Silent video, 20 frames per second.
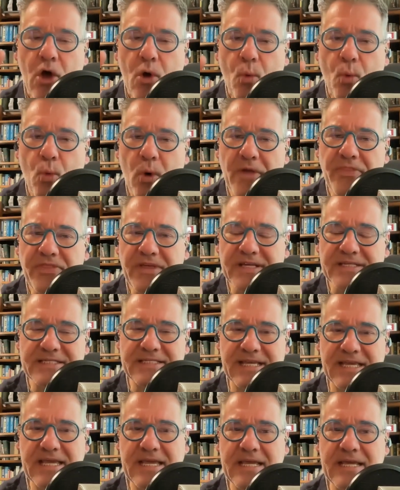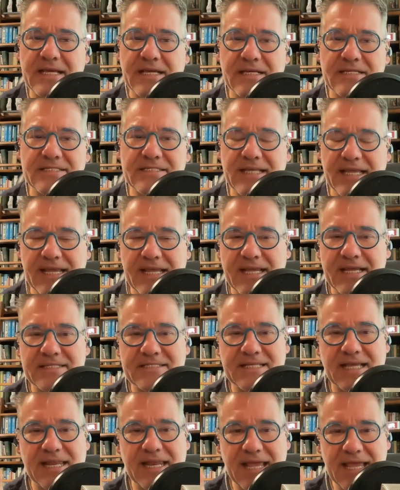What this is
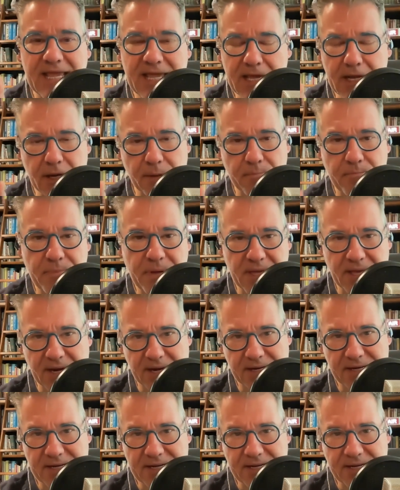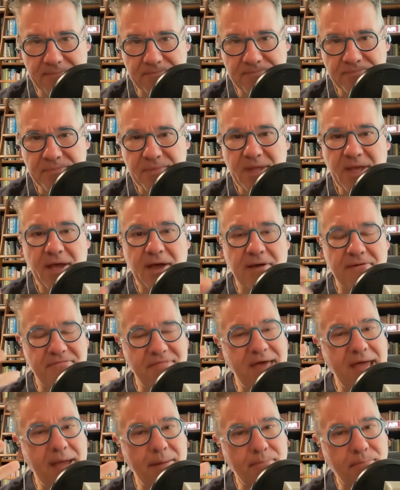an inability of
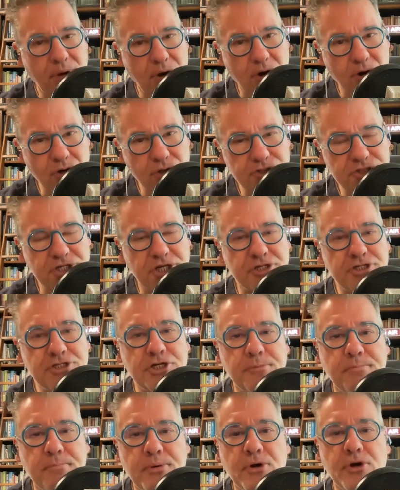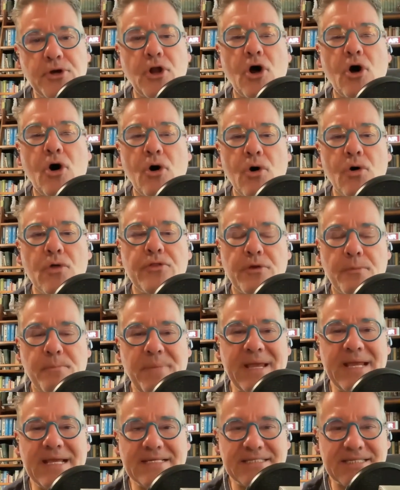that person to put all the
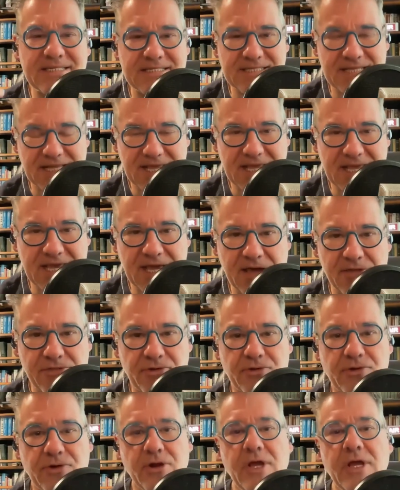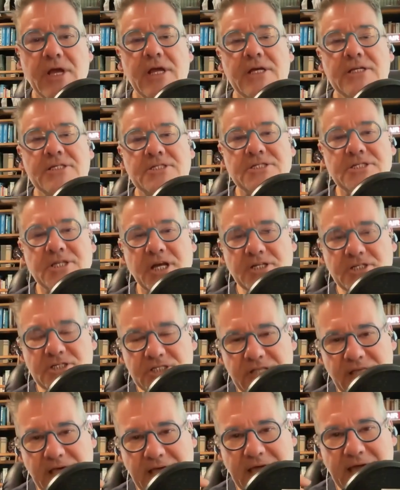pieces together such
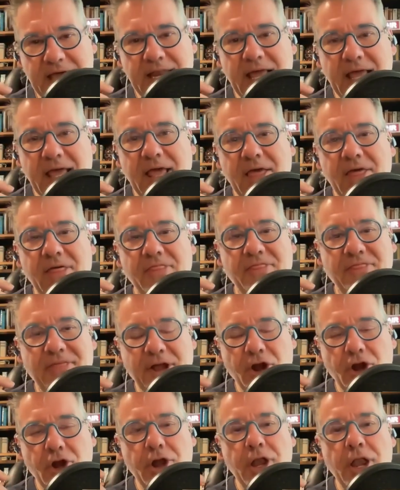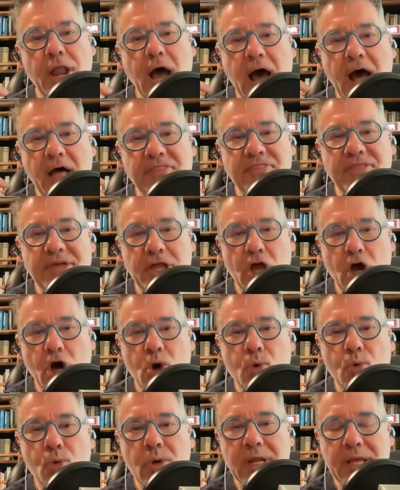that they're not the
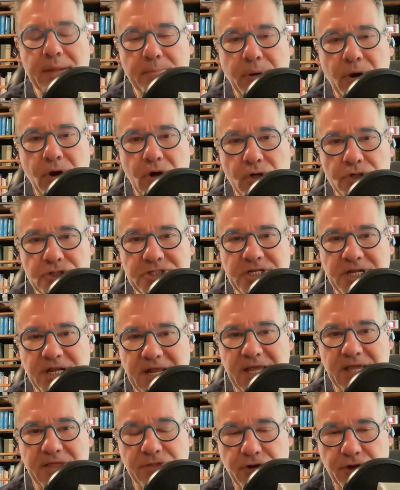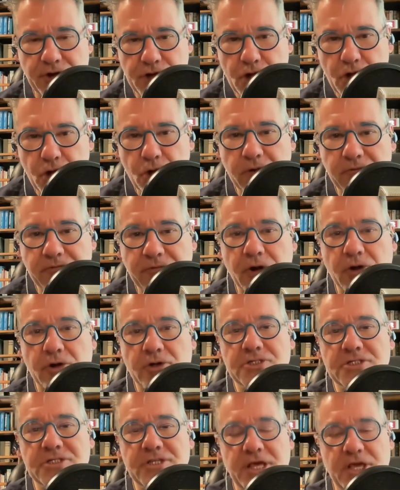only person in their
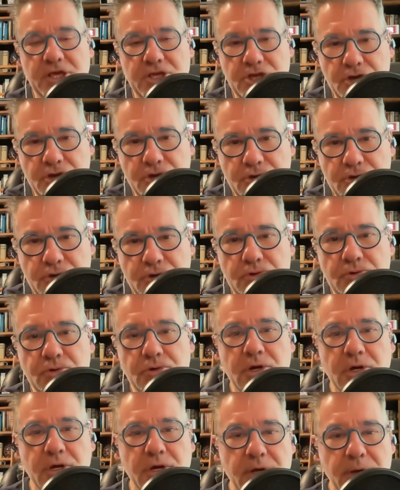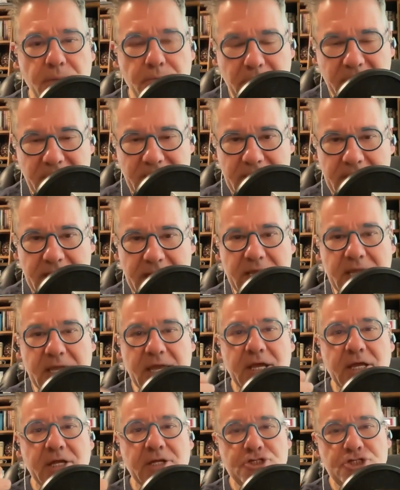universe, that you, me,
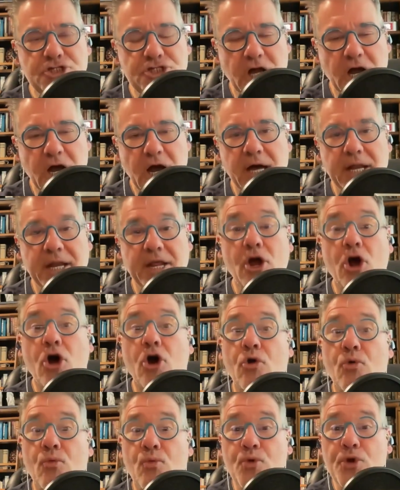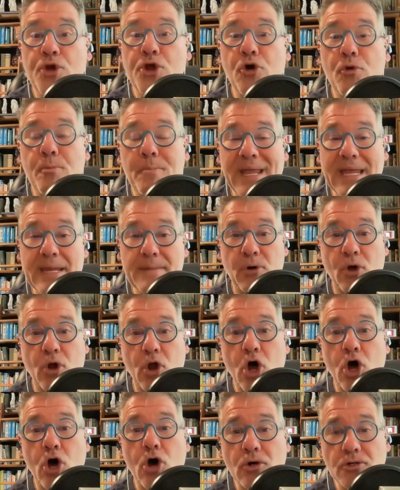Johnny are real people
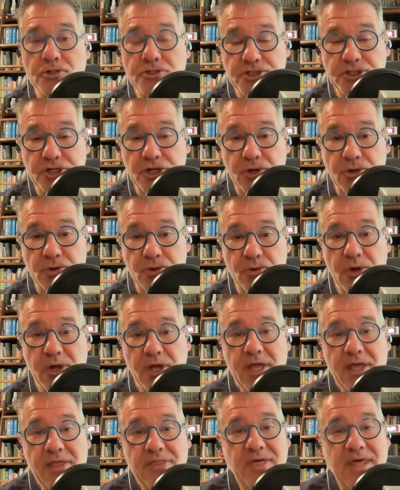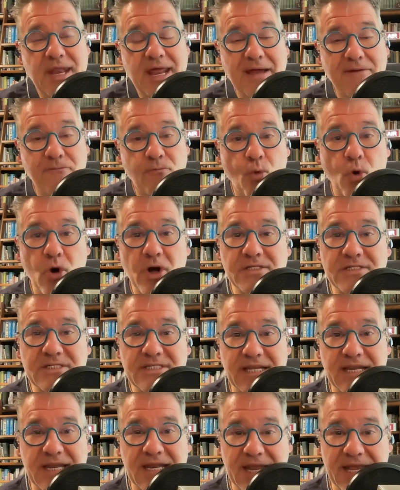also that have wants
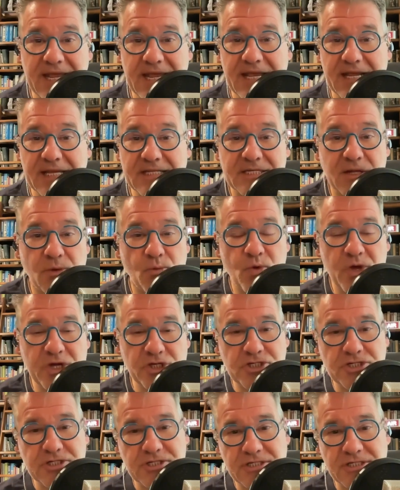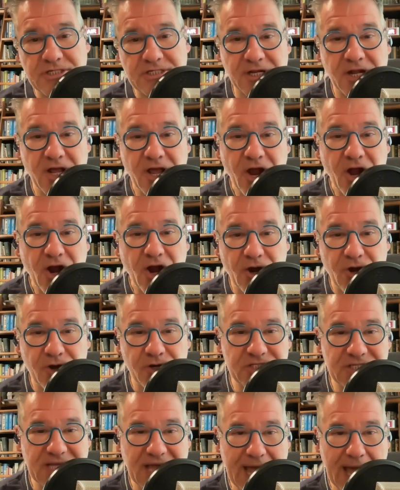and needs and wishes and
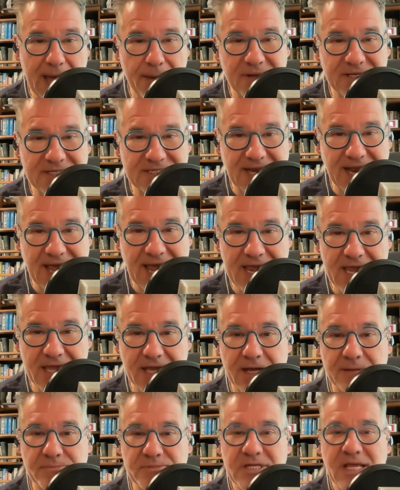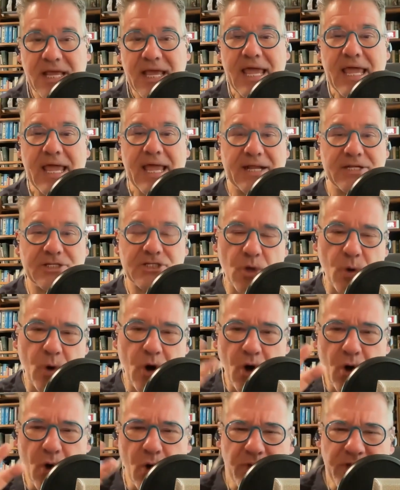hurts, habits, and hangups. And so
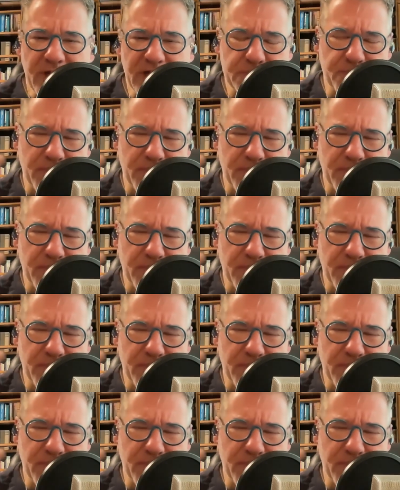all these